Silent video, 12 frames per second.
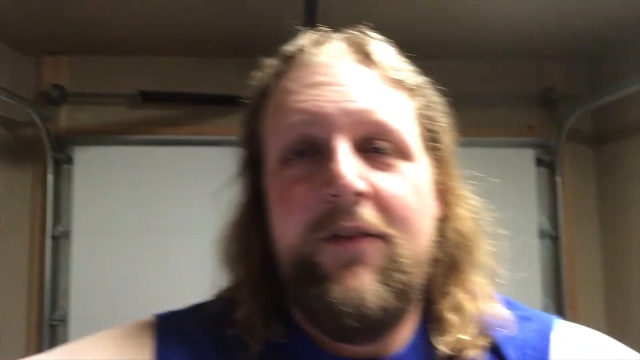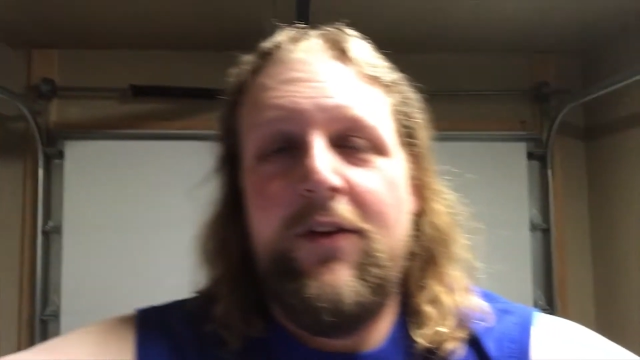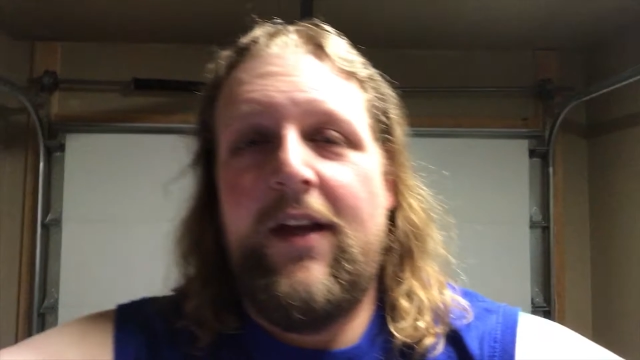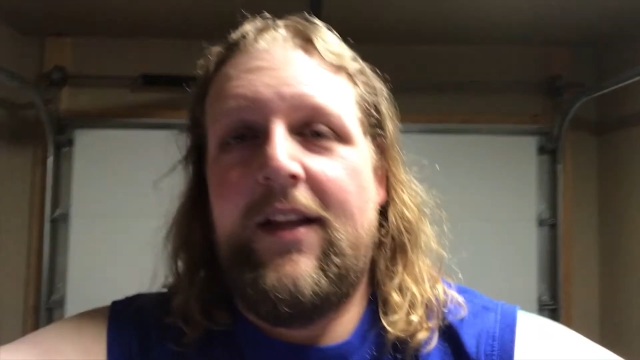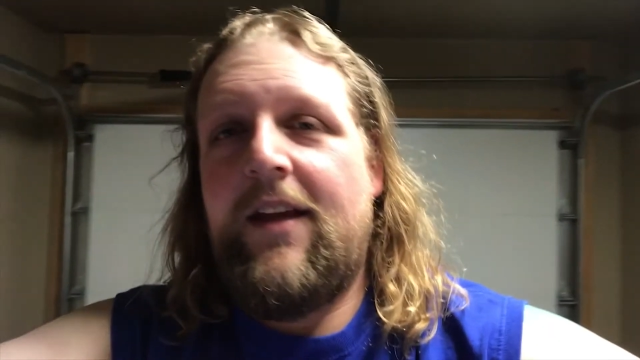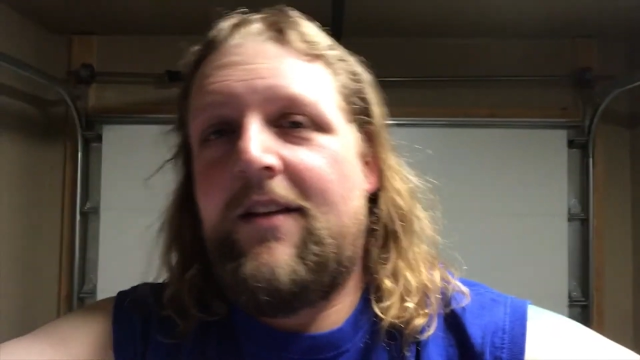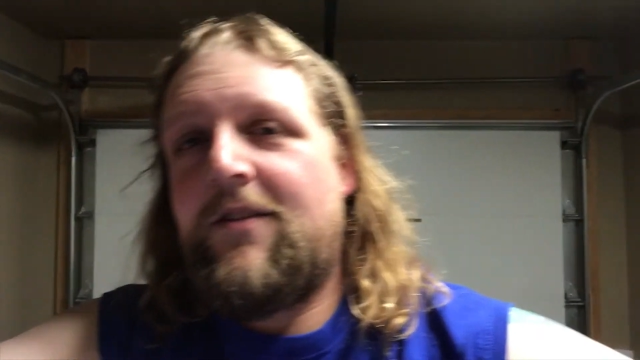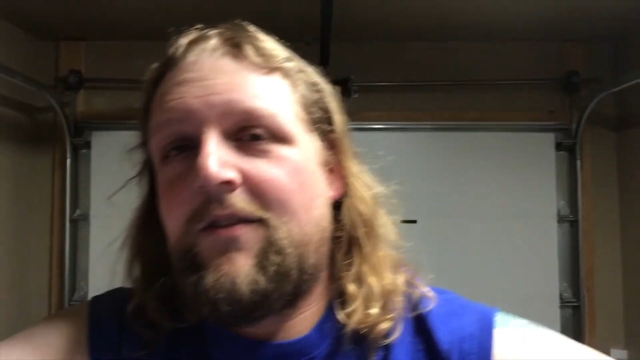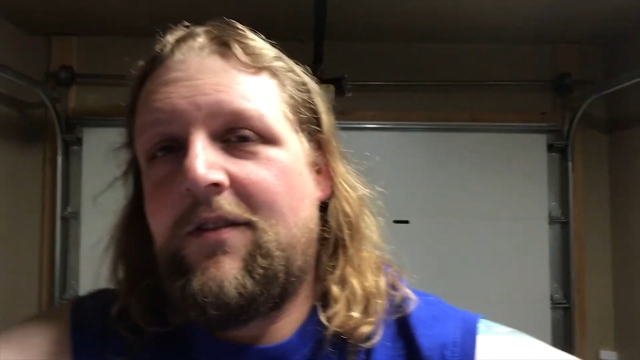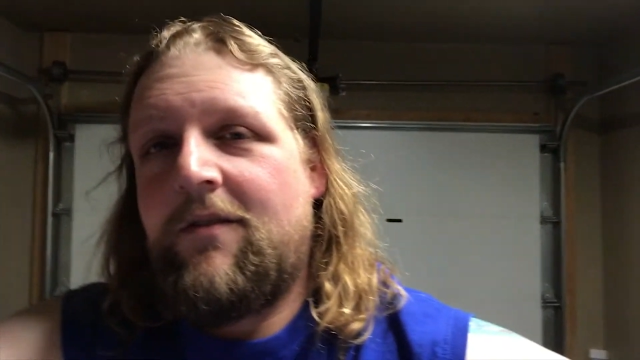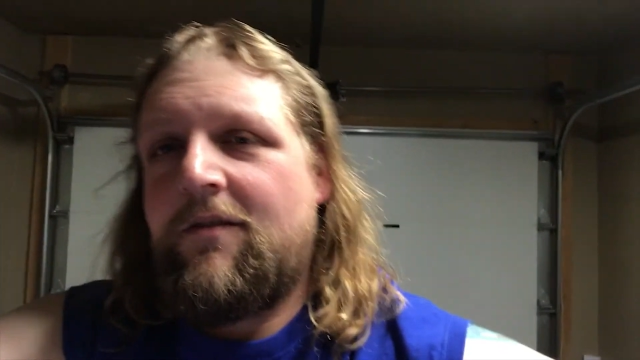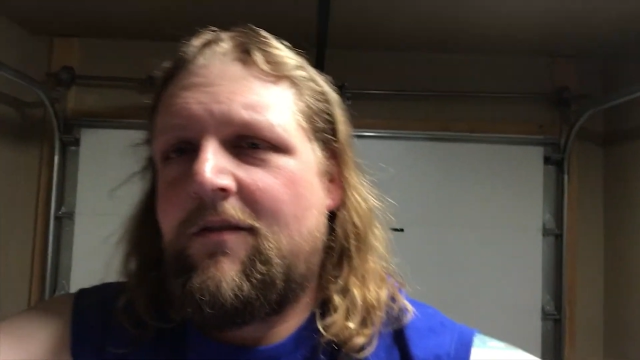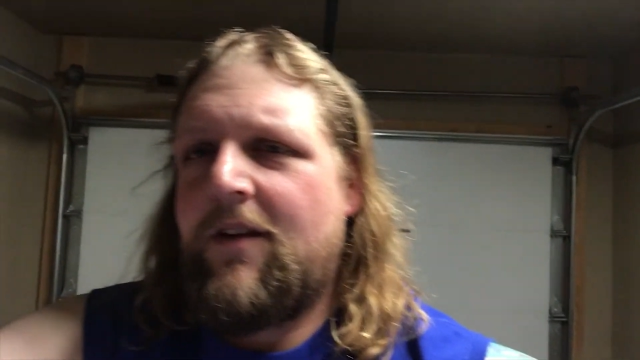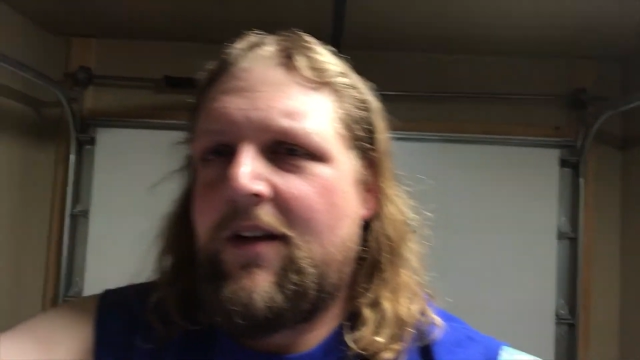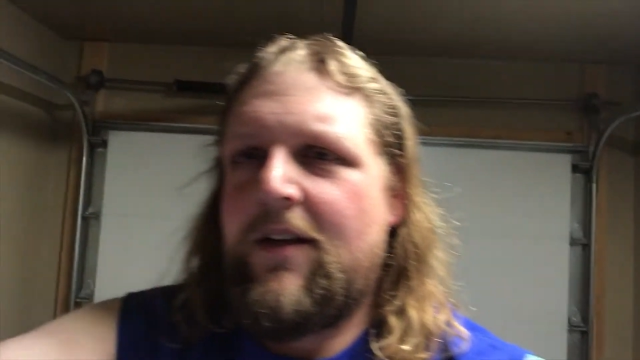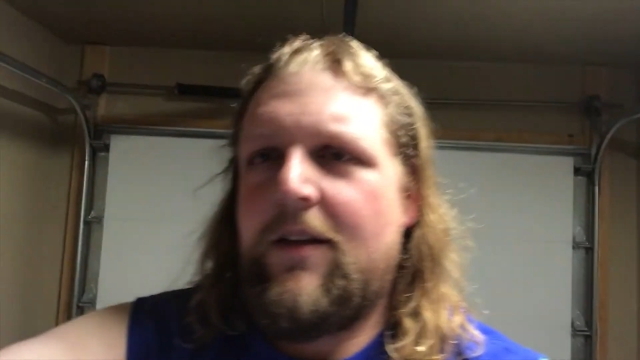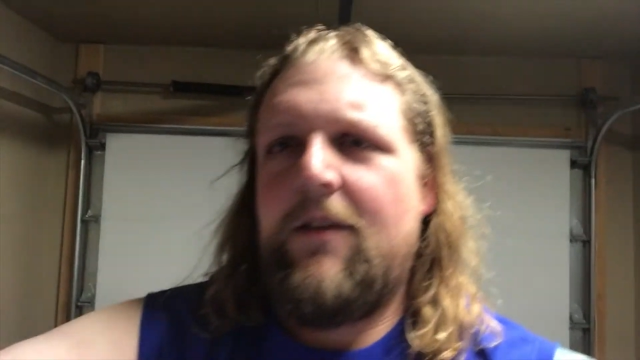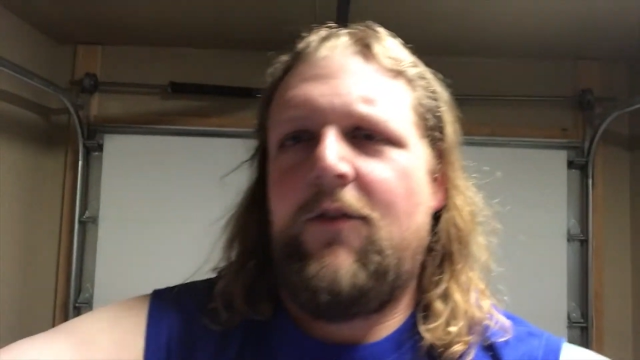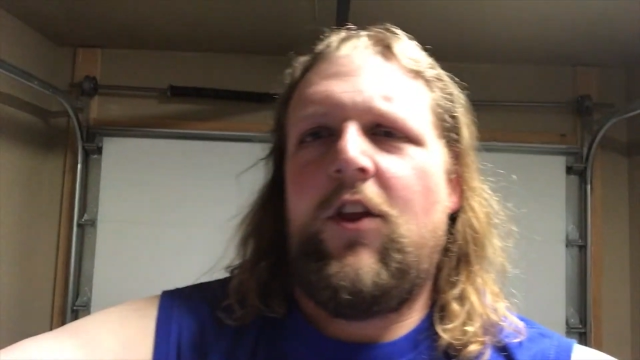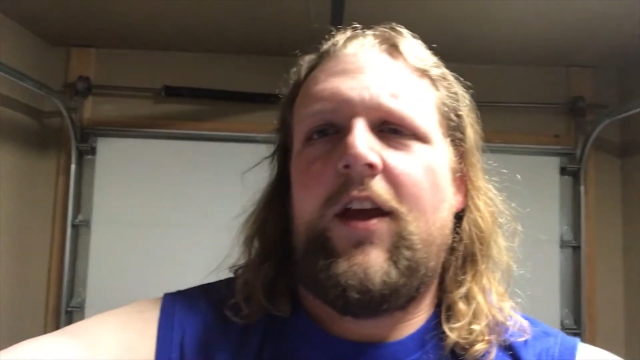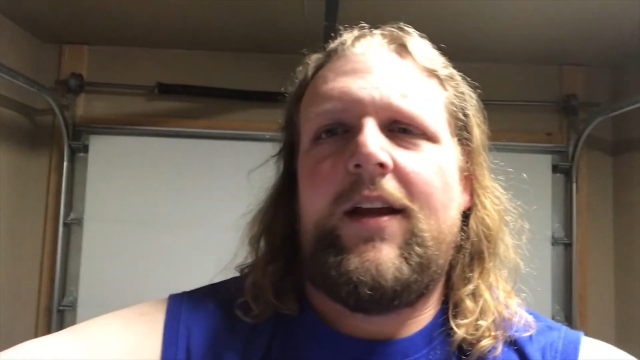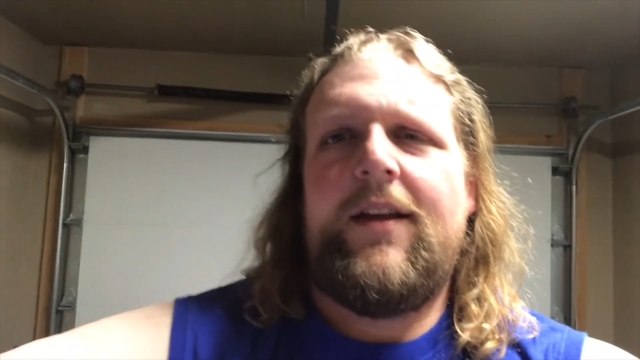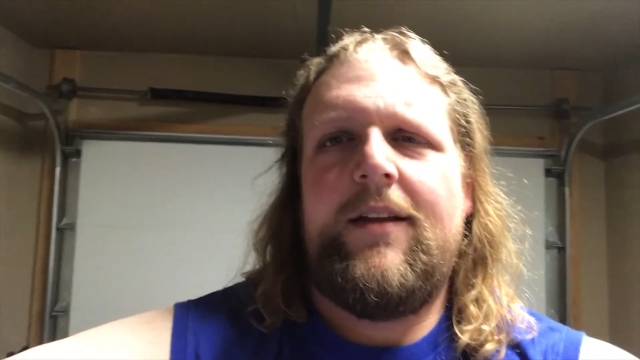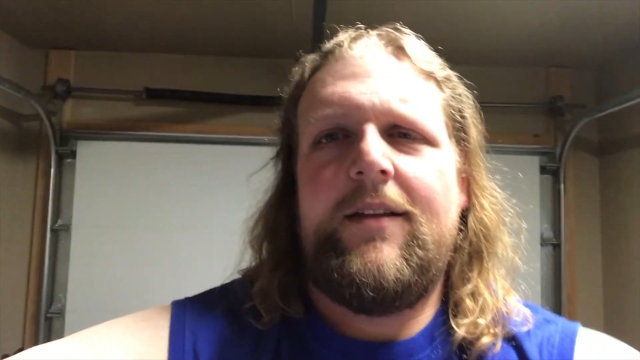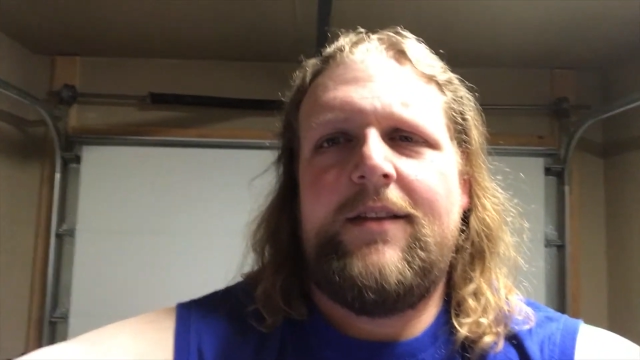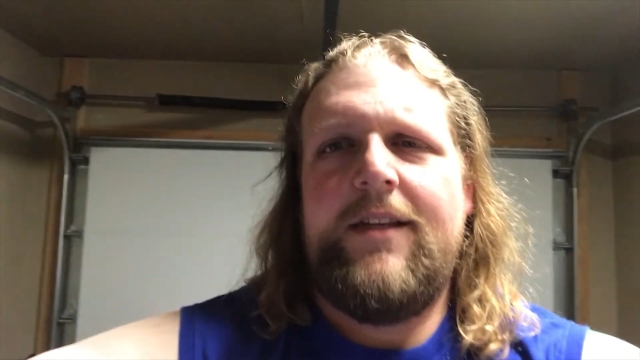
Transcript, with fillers: If you like this, like, if you like